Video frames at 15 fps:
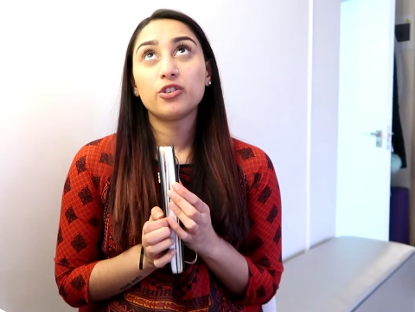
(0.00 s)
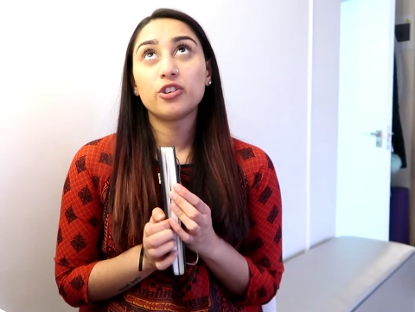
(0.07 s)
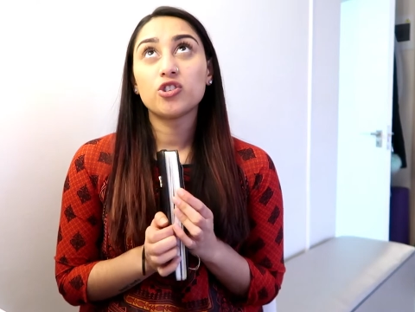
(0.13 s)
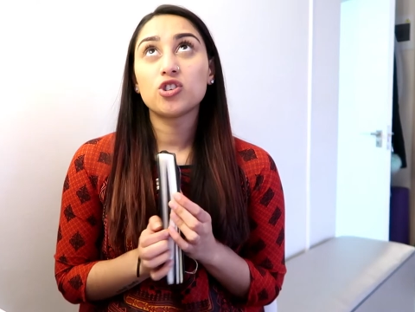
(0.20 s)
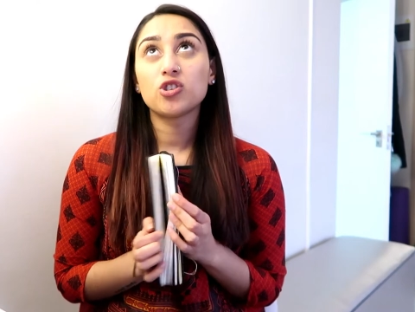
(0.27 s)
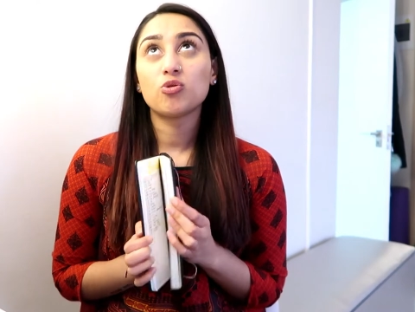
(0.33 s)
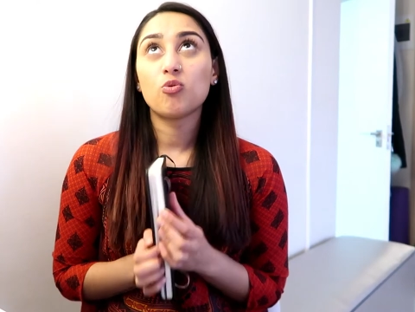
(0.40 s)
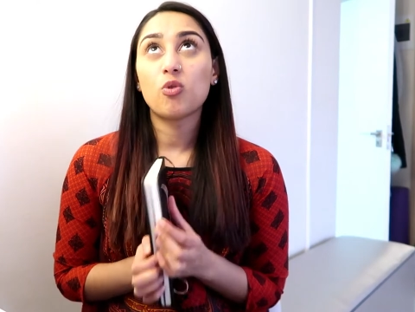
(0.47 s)
the
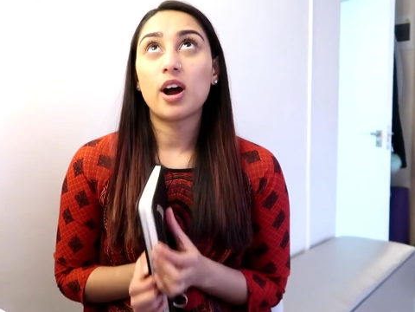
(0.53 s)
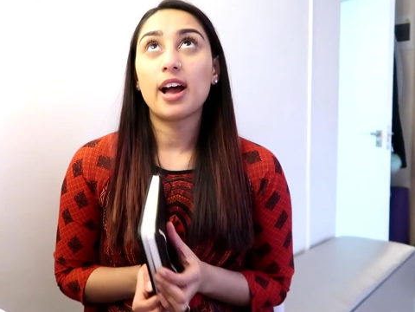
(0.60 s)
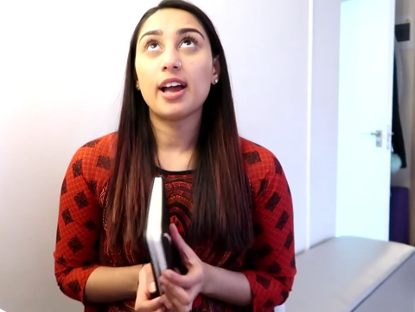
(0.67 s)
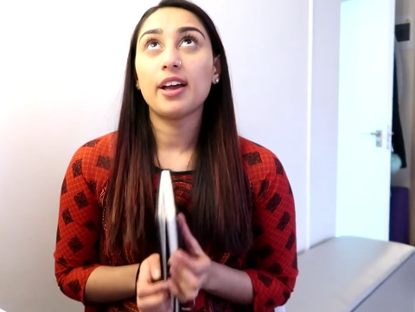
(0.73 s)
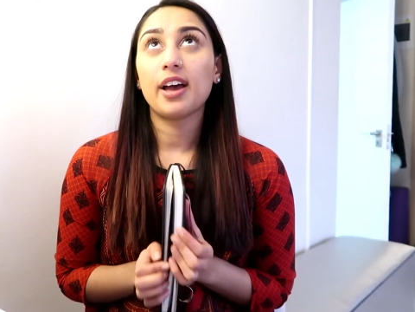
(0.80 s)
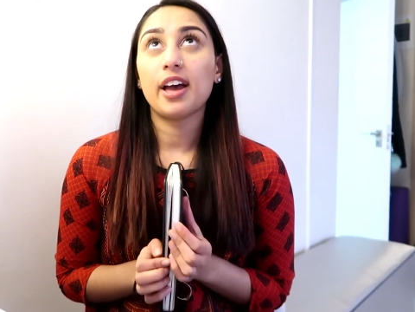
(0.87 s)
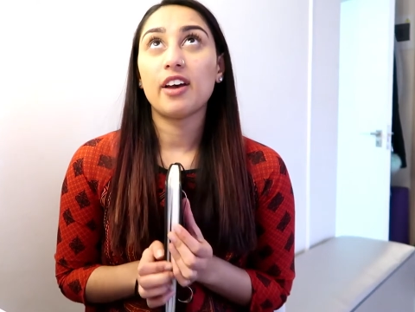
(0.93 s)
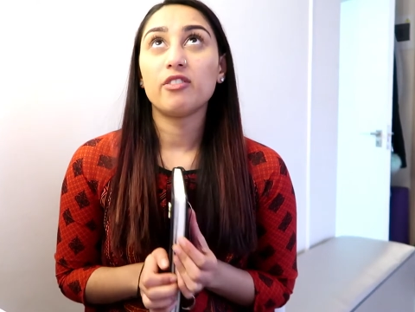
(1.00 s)
reason
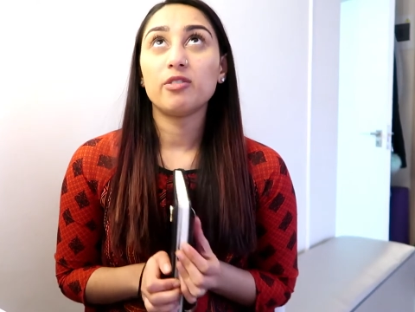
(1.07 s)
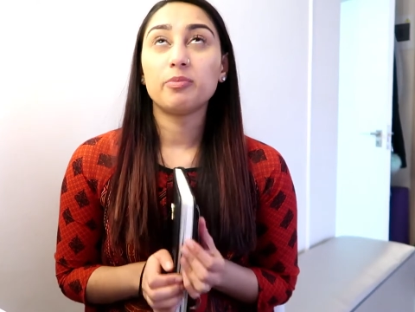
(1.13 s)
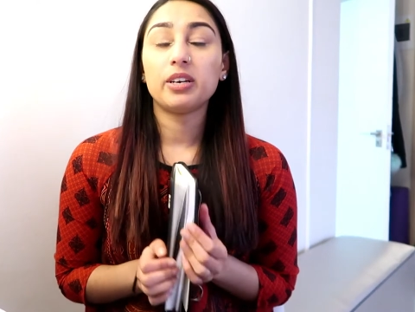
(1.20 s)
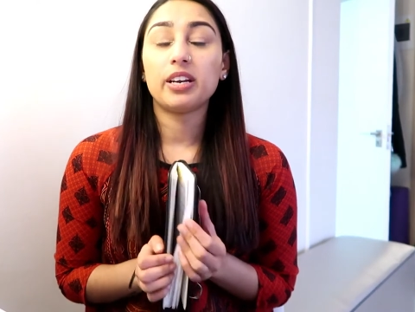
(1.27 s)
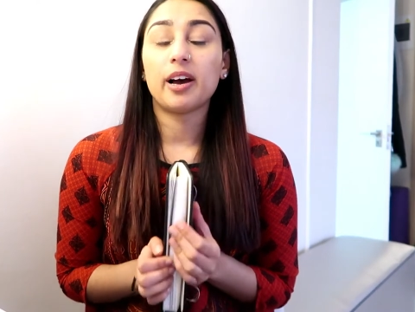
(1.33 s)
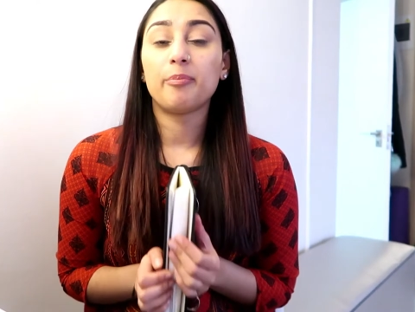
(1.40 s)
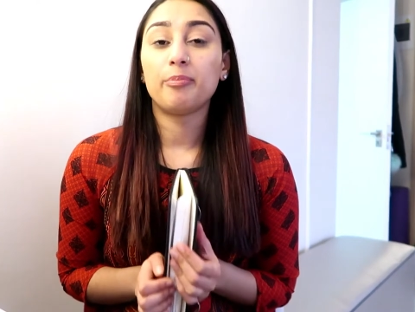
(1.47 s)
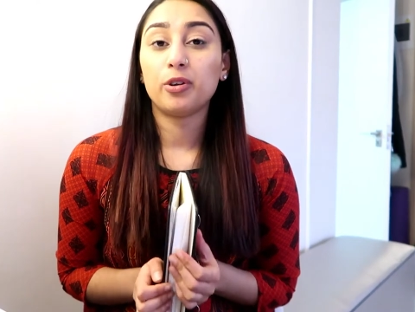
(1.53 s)
why I haven't
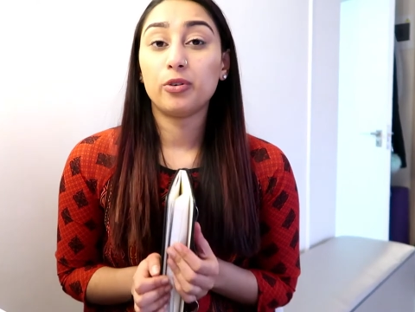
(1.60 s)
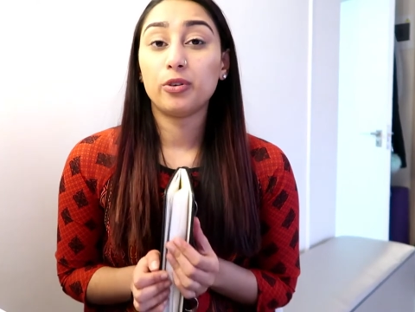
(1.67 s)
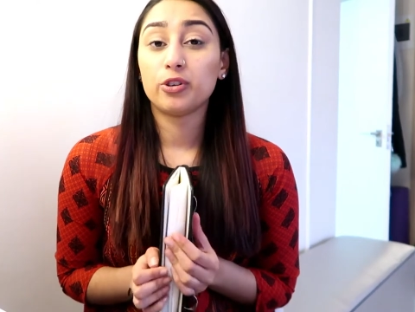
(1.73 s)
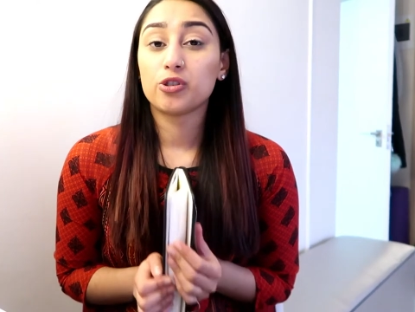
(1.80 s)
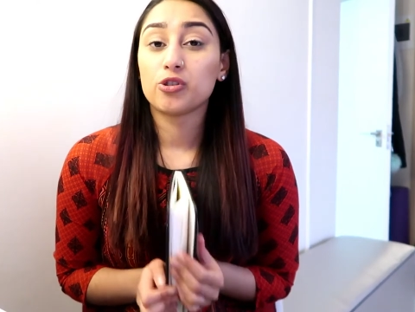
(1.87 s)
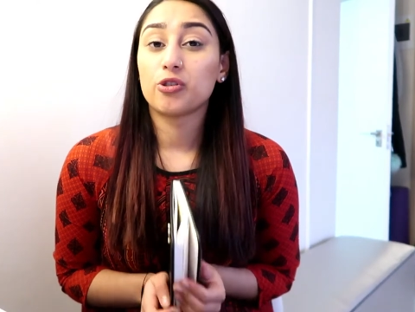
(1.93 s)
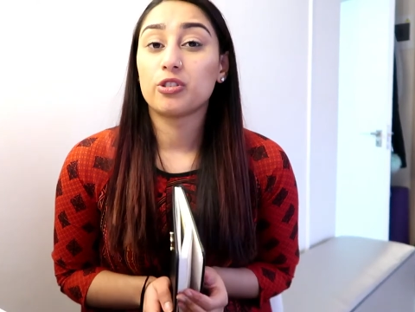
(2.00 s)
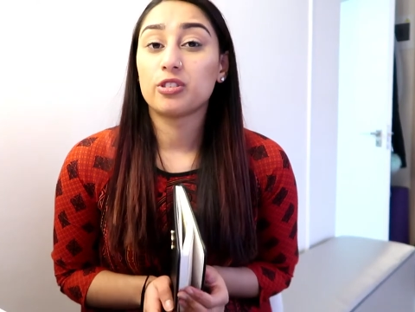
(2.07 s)
been
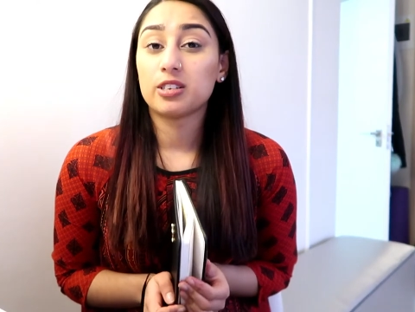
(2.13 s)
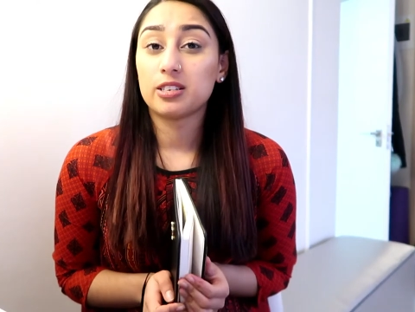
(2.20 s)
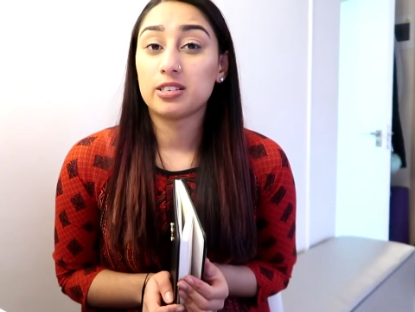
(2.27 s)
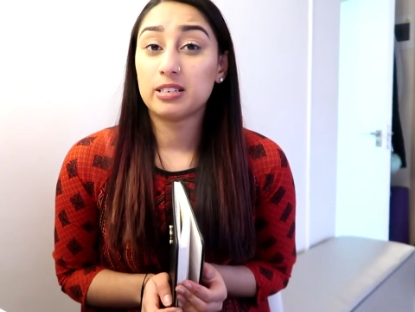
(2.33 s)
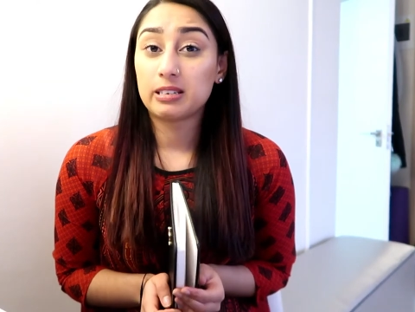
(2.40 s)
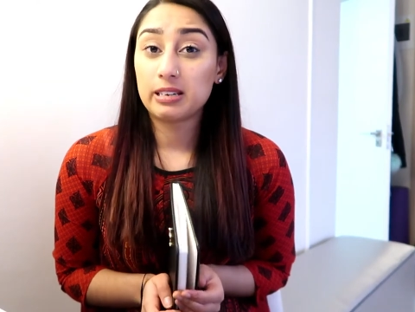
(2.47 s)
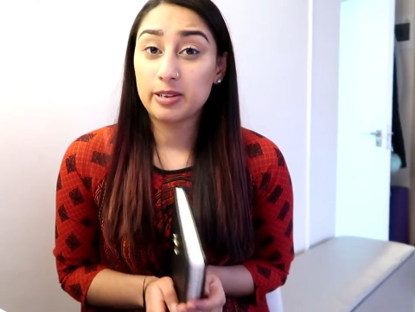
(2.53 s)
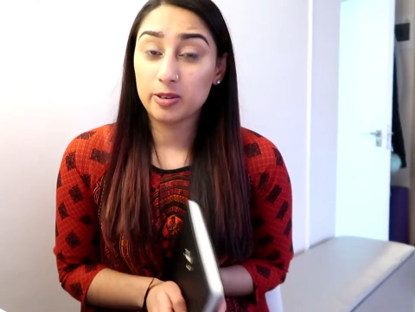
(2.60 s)
uploading so
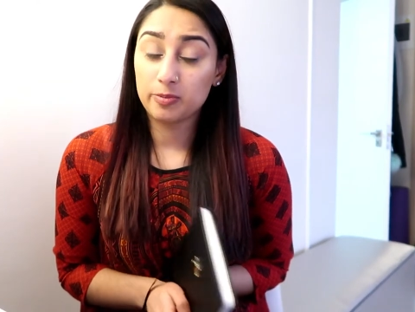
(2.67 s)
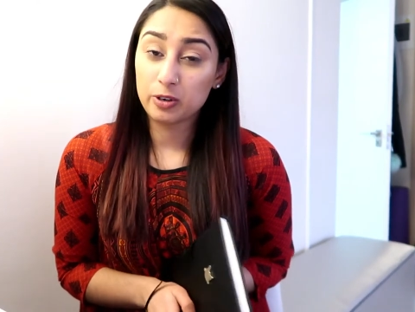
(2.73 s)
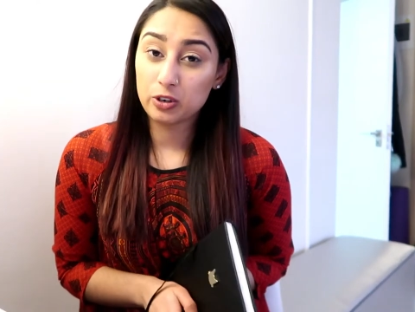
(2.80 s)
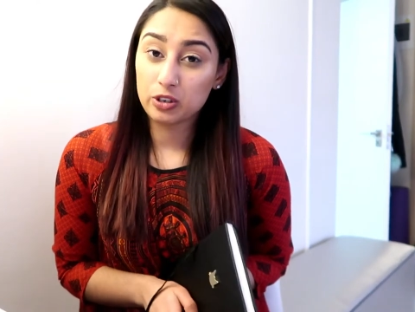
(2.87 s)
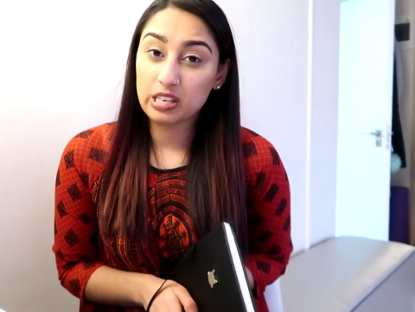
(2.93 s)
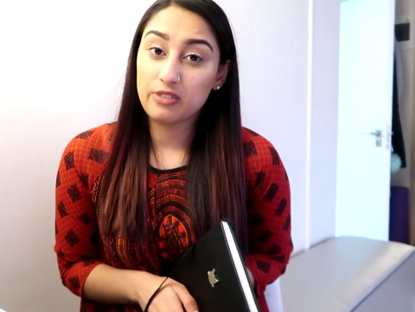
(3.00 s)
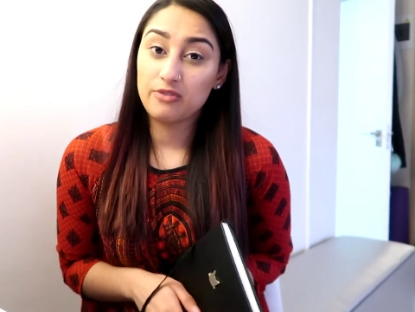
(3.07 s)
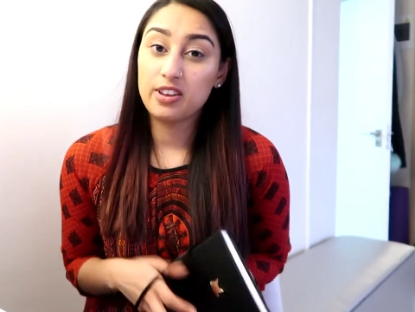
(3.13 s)
consistently is
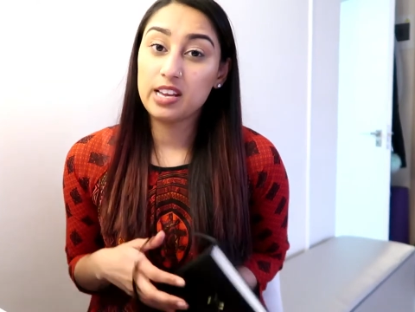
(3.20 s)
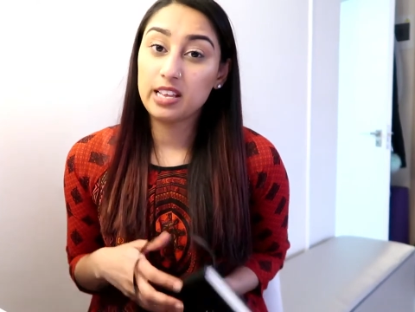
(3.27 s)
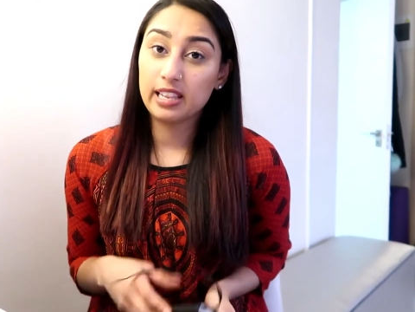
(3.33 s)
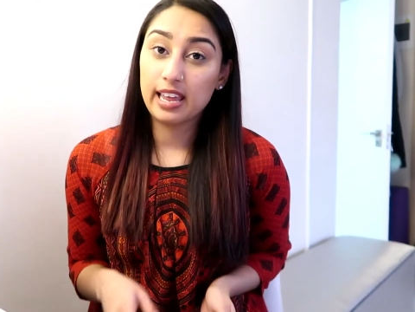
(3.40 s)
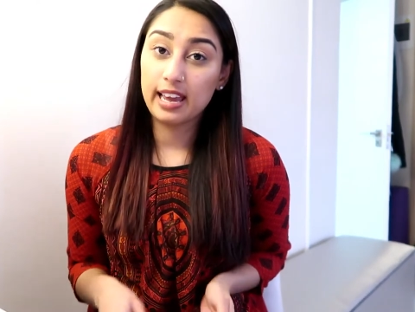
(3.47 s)
because I feel